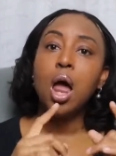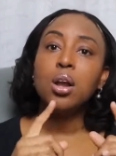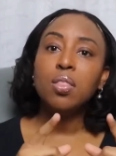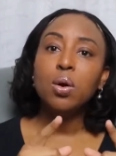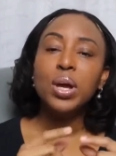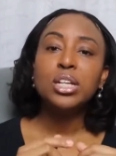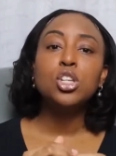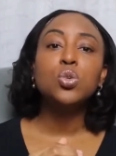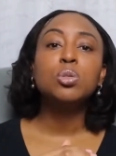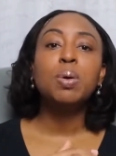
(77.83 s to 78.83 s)
Another way
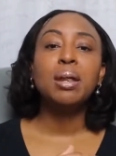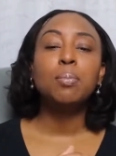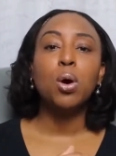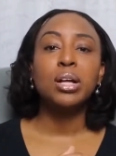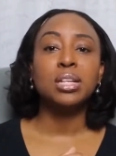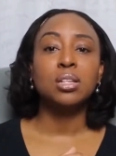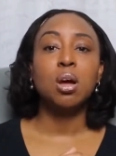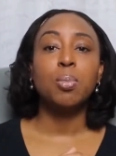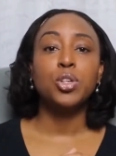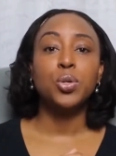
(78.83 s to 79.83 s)
to use pain points as
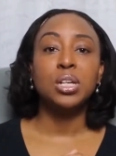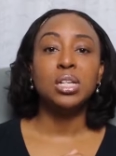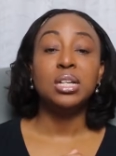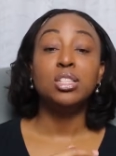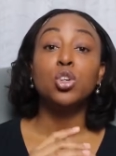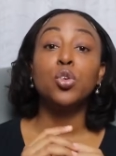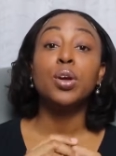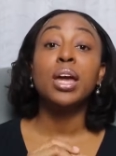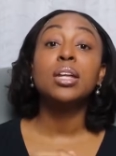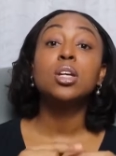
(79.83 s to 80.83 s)
an opportunity is to
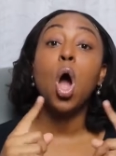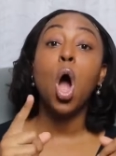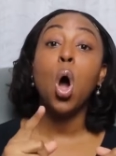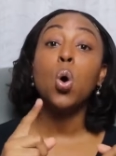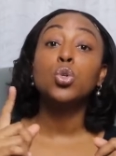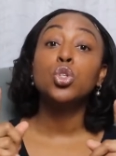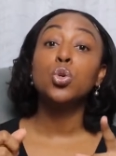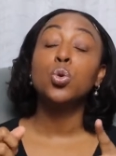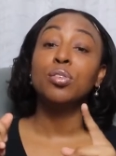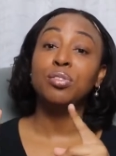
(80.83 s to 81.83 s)
create
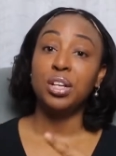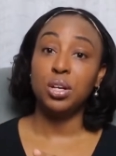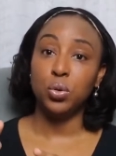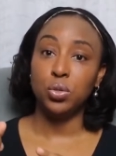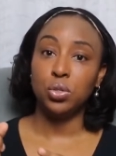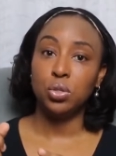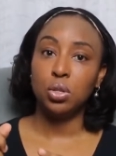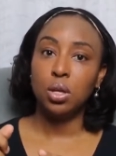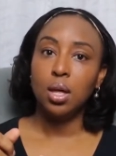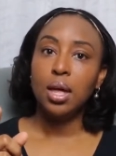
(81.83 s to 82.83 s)
how-to videos.
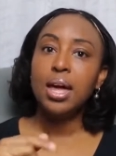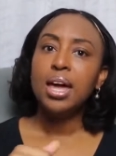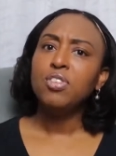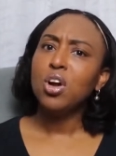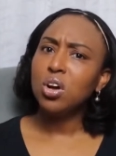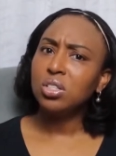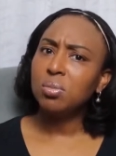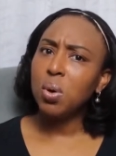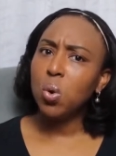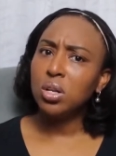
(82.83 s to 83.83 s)
If your
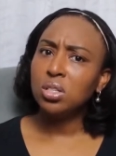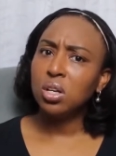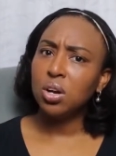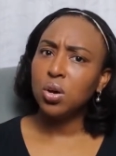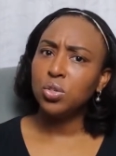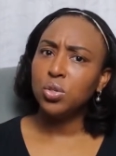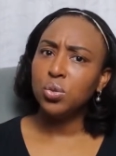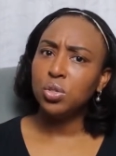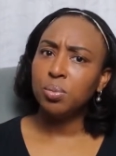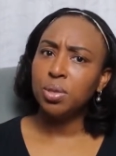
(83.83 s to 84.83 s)
customer wants to learn how to
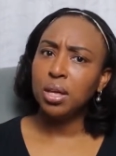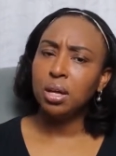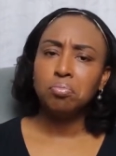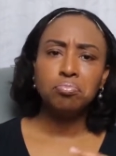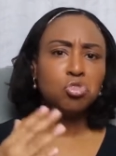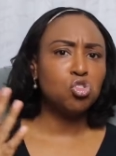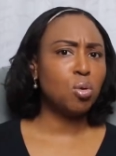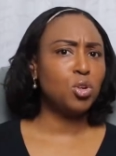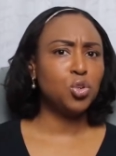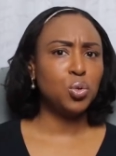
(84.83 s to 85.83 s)
do something,
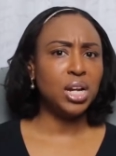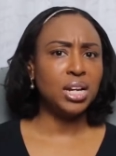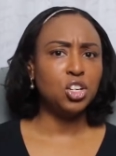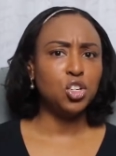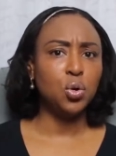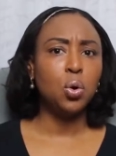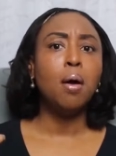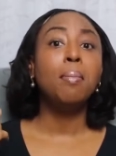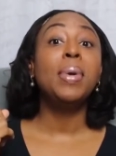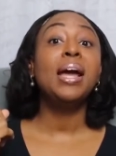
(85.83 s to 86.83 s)
troubleshoot an issue,
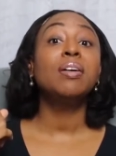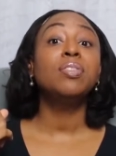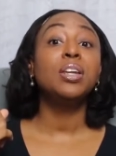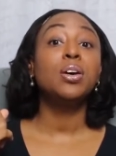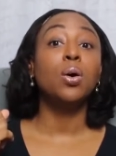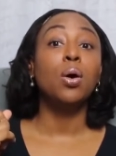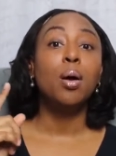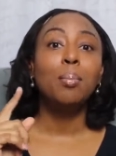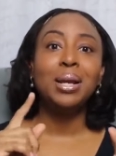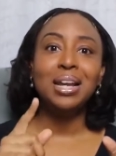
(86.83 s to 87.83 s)
make a video,
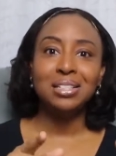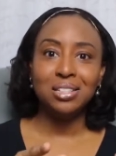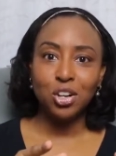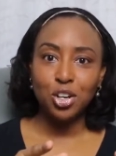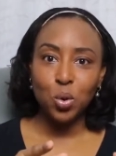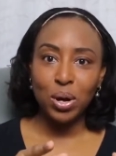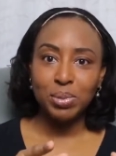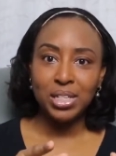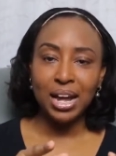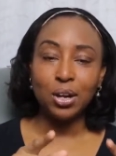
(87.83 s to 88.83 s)
place it on your
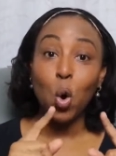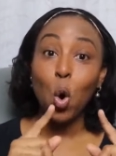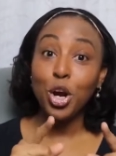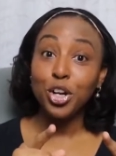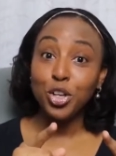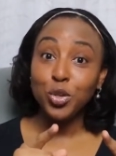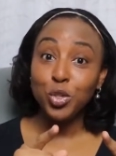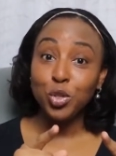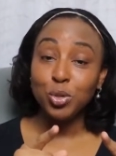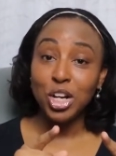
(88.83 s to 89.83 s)
website or your
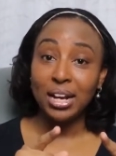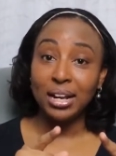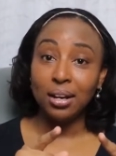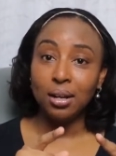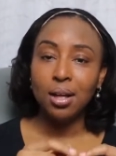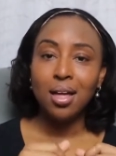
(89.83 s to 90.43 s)
YouTube channel.